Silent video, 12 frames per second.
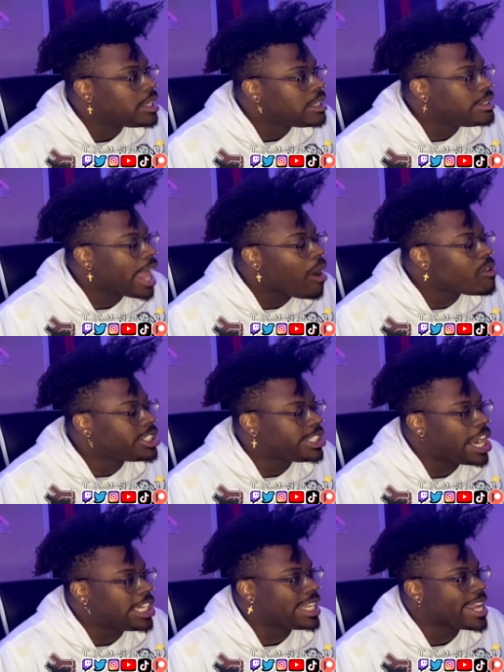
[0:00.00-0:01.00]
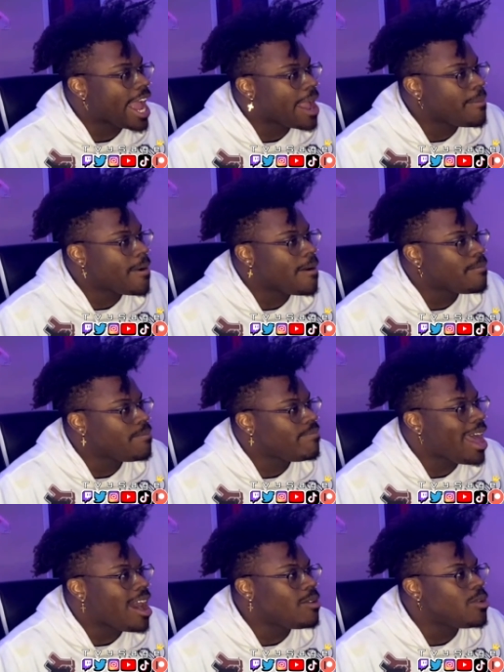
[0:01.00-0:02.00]
that would change the game up.
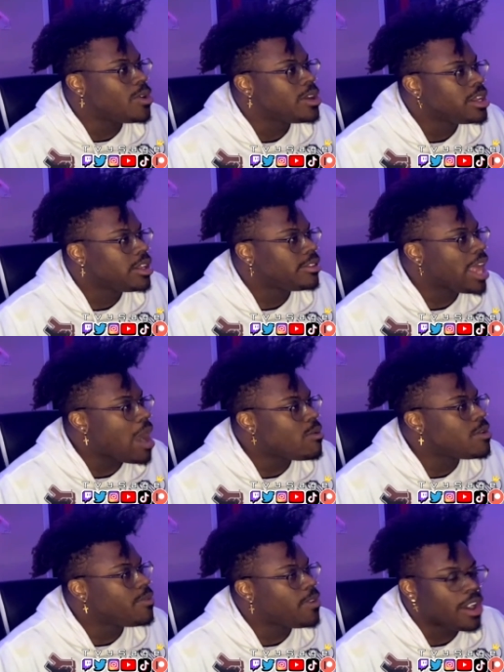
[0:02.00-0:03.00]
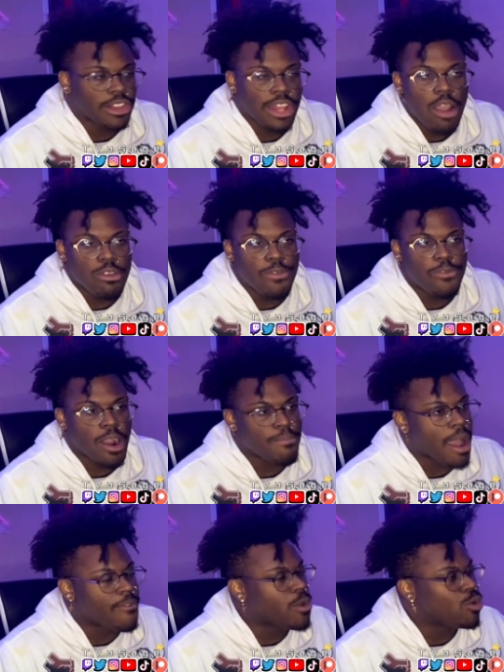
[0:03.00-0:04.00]
That will that will fuck. That will fuck
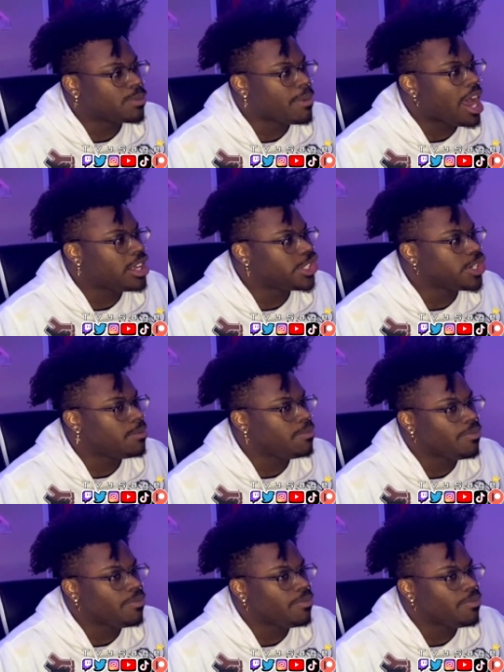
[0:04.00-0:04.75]
my viewers' minds up.